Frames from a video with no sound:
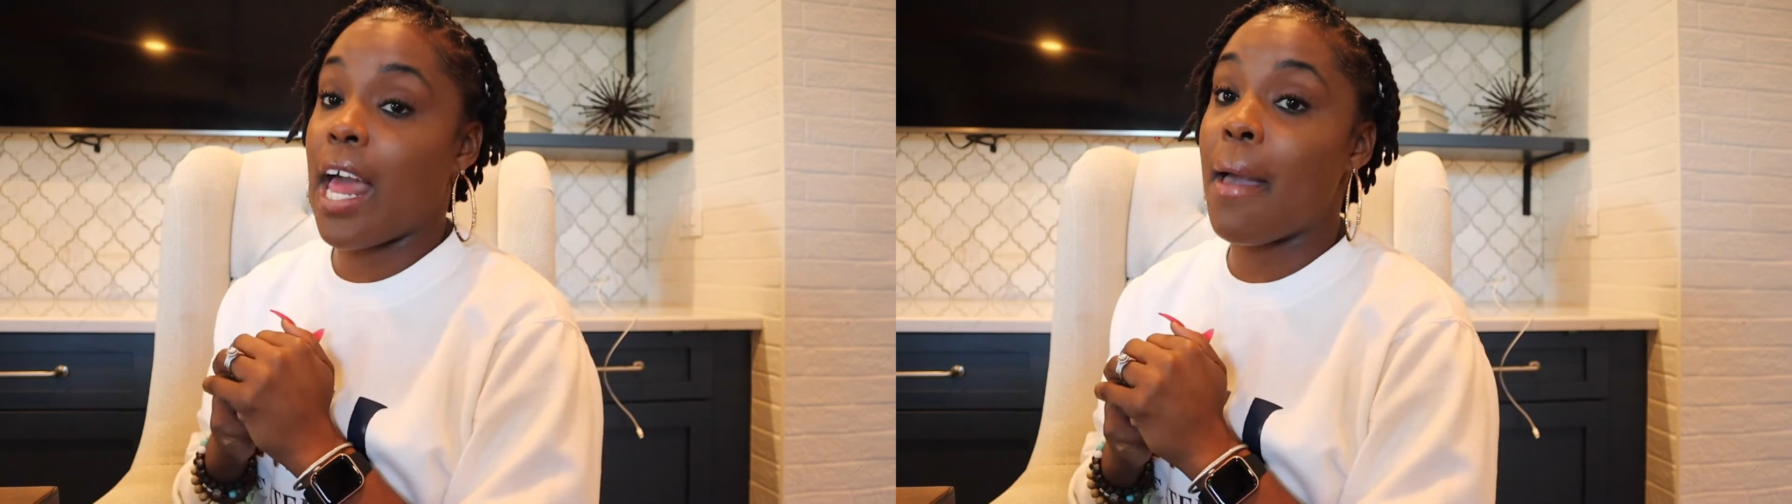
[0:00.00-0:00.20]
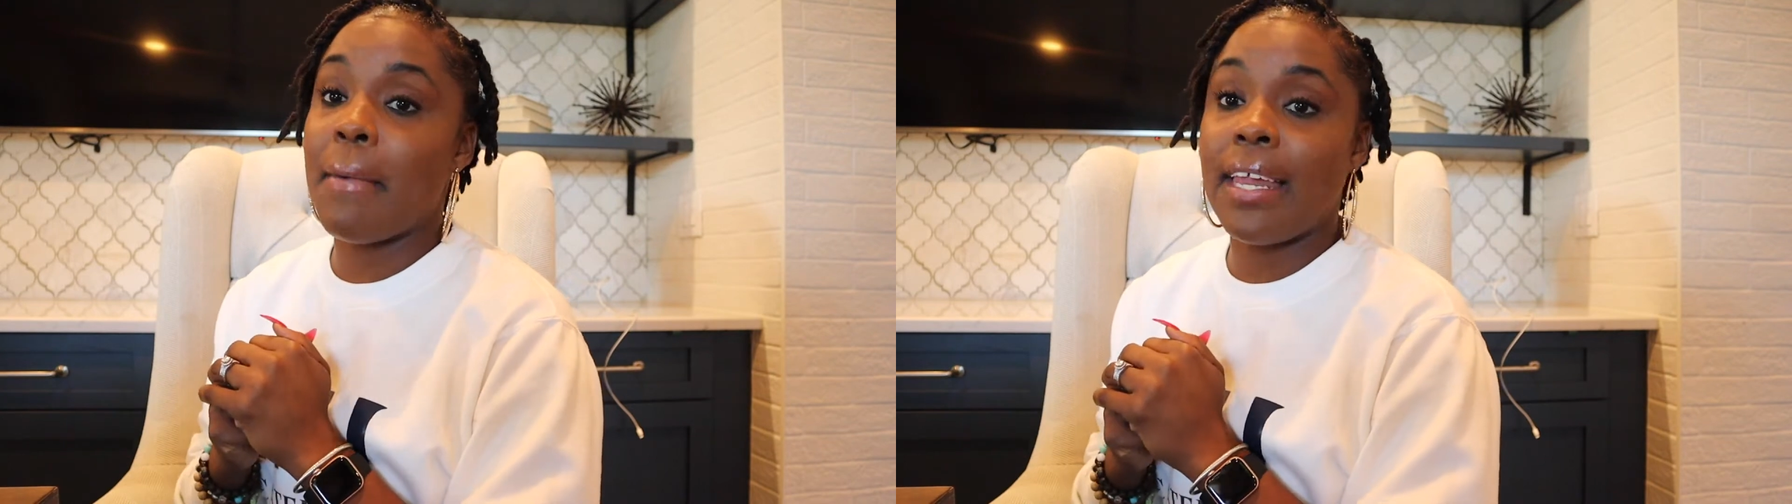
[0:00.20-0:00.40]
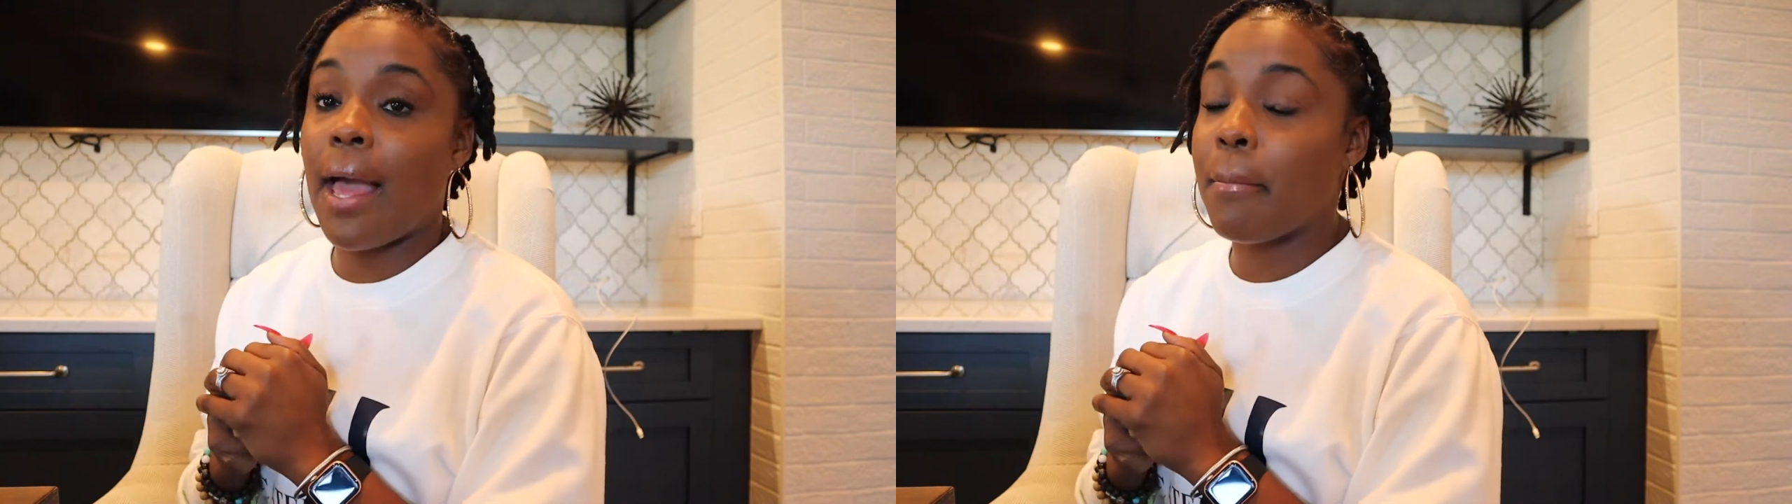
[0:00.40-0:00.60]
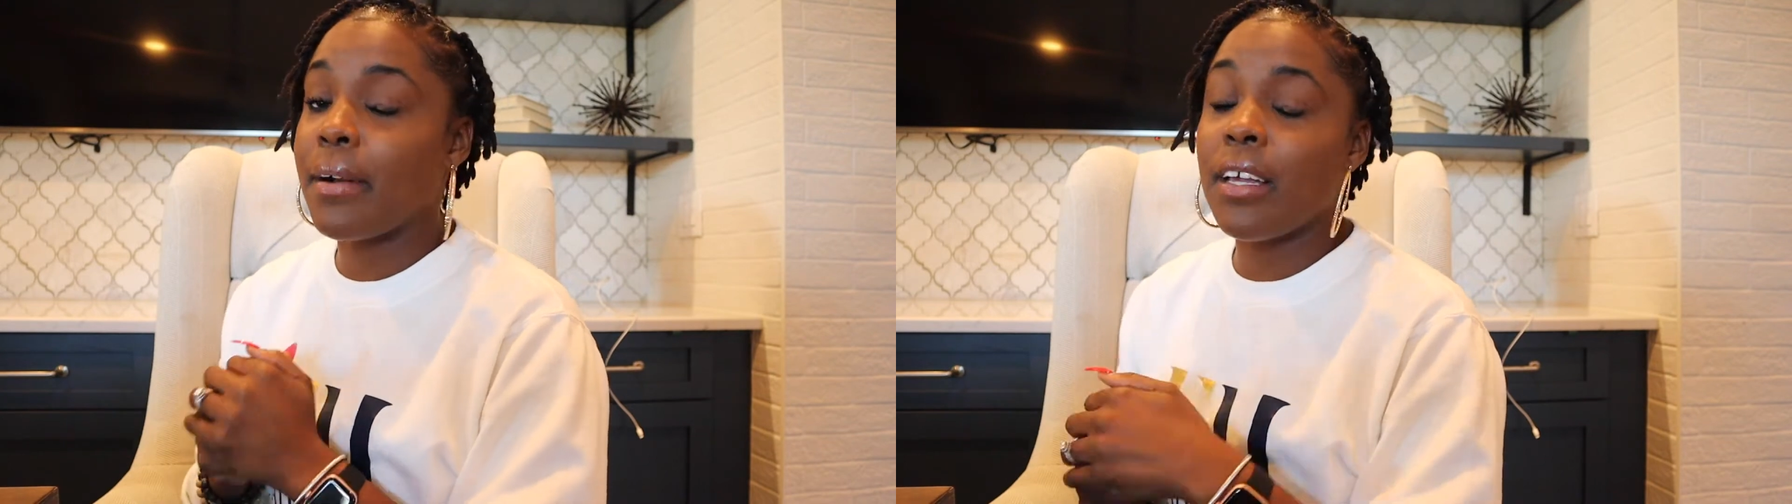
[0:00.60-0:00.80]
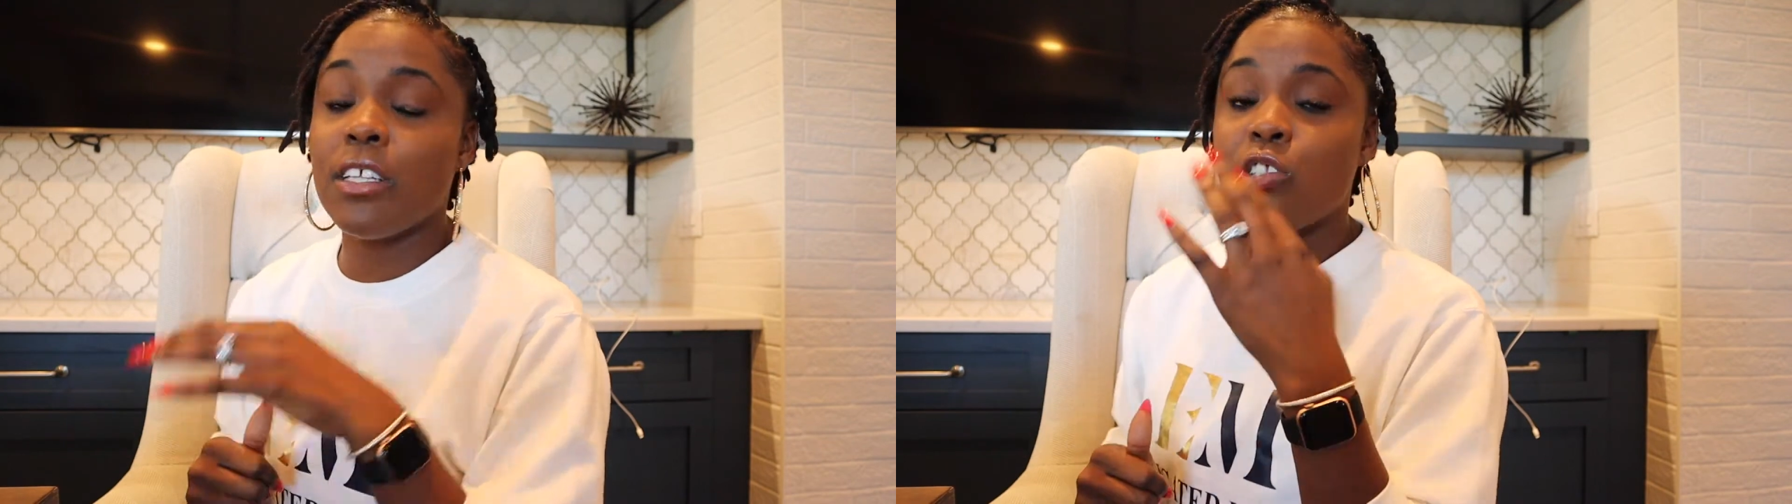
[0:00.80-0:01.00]
I may not
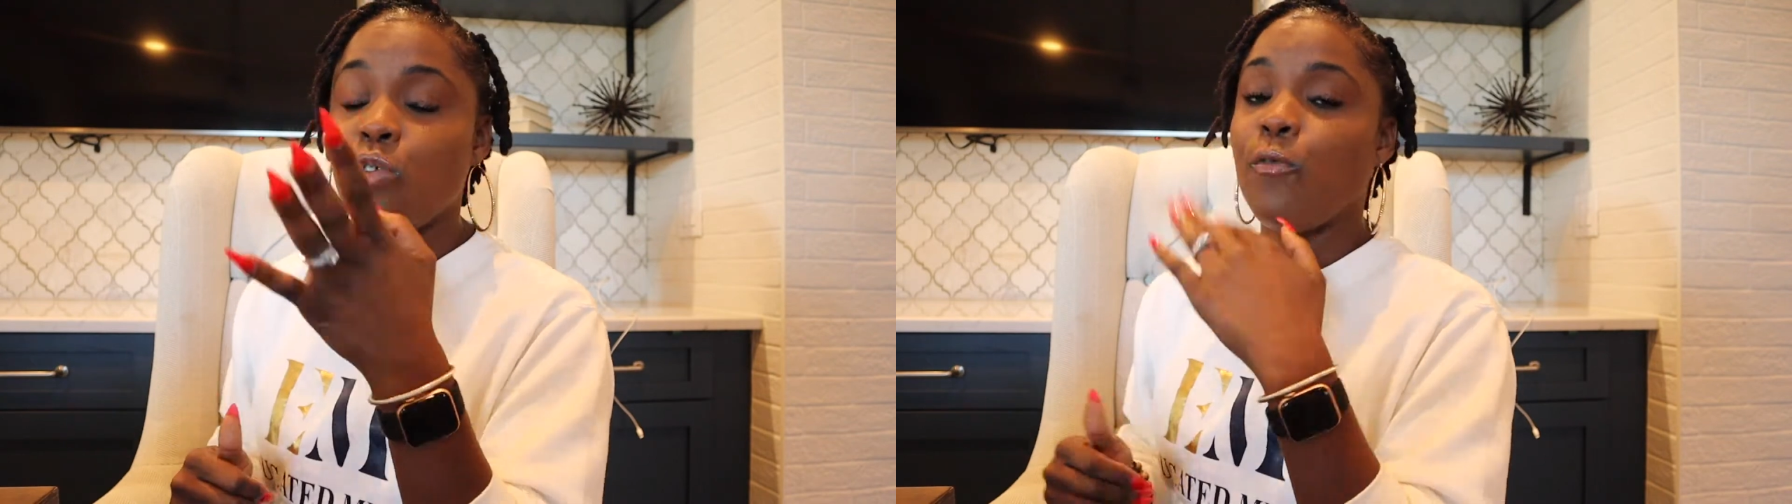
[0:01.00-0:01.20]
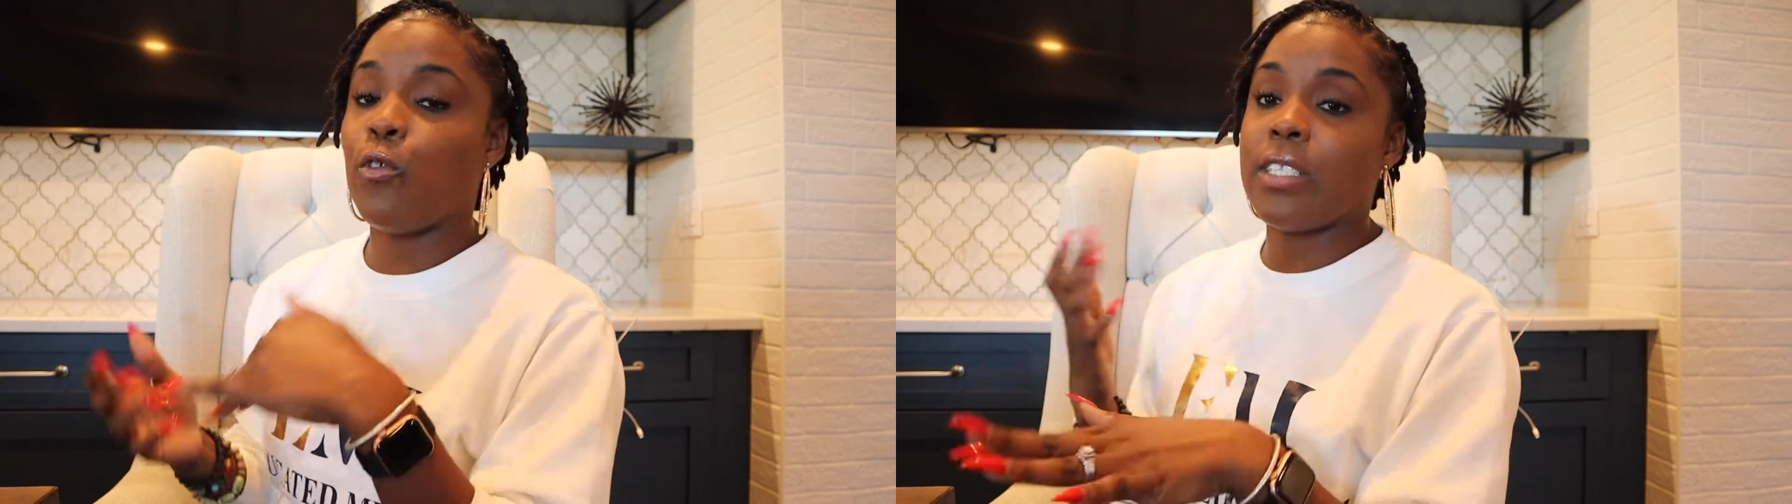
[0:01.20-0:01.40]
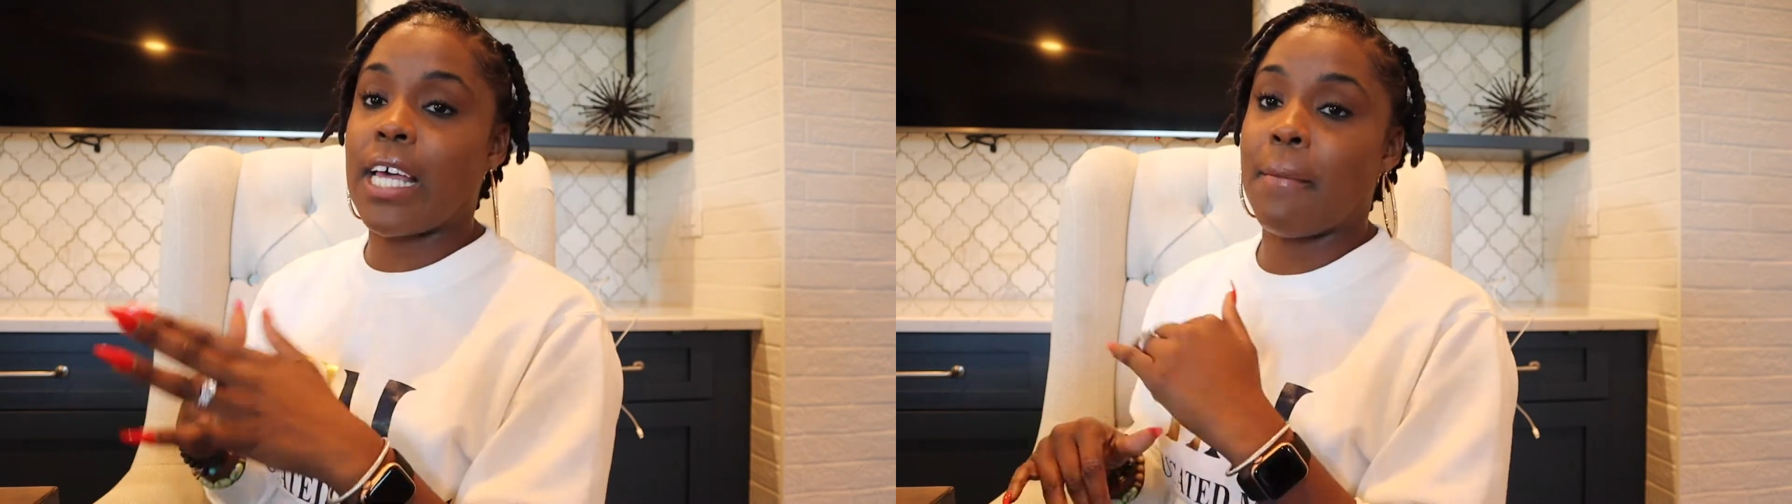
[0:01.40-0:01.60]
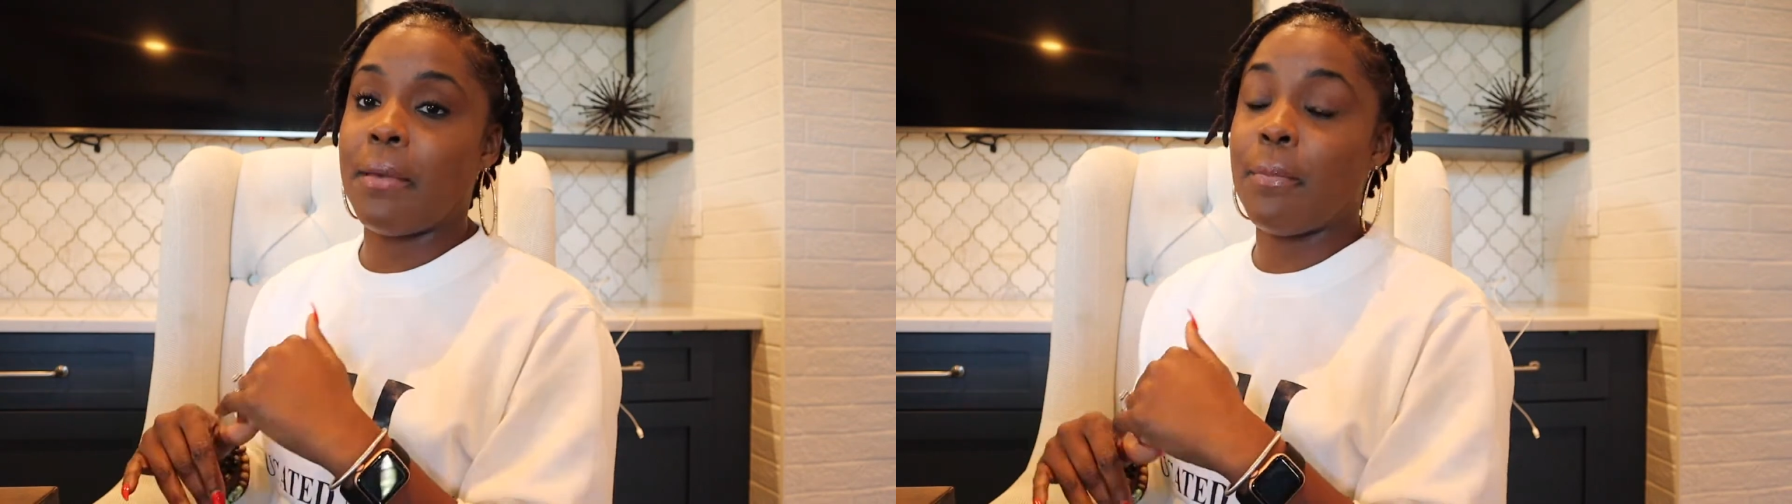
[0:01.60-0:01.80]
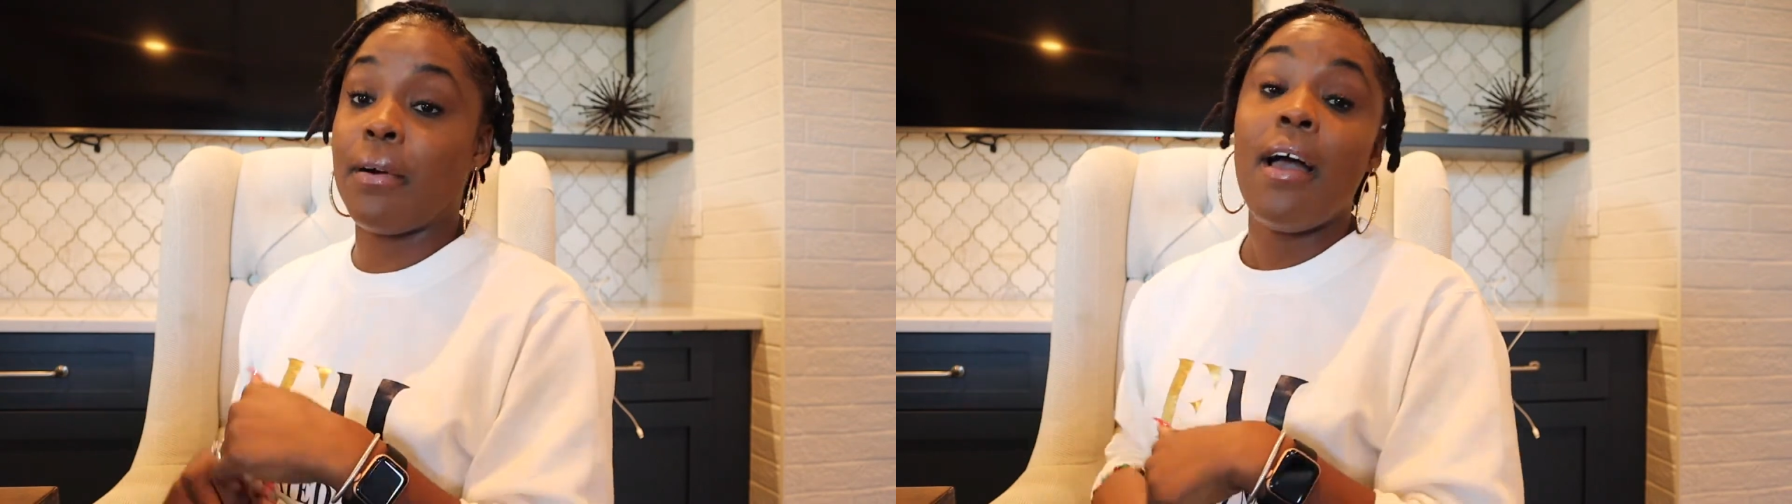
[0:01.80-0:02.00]
bring in 2 full-time people,